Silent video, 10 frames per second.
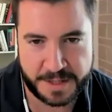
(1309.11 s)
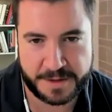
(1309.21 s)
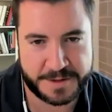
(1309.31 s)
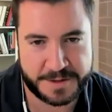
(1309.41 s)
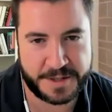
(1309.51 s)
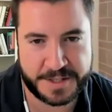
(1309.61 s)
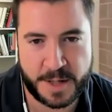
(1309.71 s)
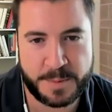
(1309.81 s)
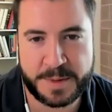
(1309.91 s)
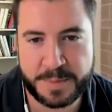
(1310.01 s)
th- there's all these
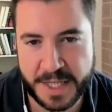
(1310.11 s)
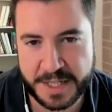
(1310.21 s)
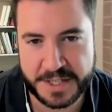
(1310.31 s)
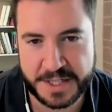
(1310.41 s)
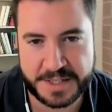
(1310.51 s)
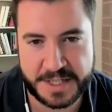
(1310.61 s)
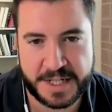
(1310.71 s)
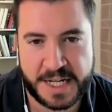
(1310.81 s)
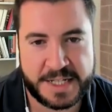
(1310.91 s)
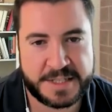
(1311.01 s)
company pledges
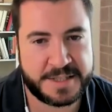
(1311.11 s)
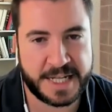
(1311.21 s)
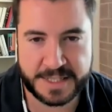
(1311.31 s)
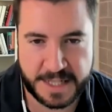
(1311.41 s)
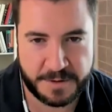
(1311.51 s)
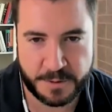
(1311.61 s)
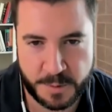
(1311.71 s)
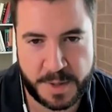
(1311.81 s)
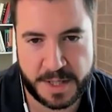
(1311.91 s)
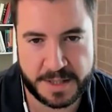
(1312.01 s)
and states have their
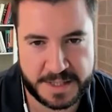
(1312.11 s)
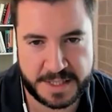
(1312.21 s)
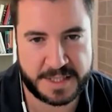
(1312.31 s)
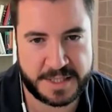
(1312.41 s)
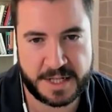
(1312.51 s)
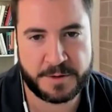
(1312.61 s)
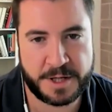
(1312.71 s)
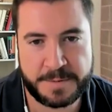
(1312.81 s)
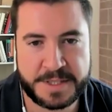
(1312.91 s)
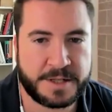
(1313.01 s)
own policies that say we're
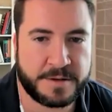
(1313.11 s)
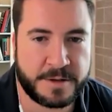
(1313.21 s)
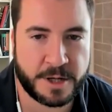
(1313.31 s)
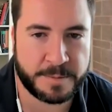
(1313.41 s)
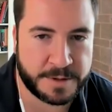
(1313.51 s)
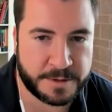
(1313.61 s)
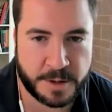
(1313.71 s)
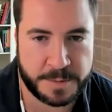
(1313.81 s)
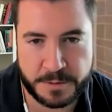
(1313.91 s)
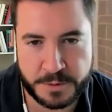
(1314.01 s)
going to be zero carbon or
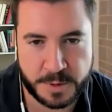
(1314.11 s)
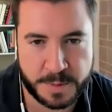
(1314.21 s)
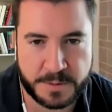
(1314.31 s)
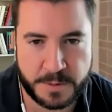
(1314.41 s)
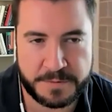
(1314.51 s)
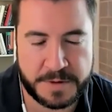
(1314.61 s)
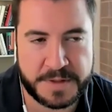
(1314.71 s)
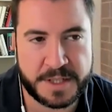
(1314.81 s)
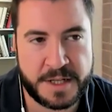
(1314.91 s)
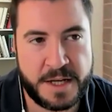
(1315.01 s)
carbon neutral by
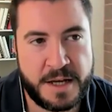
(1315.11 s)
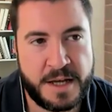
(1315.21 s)
2050.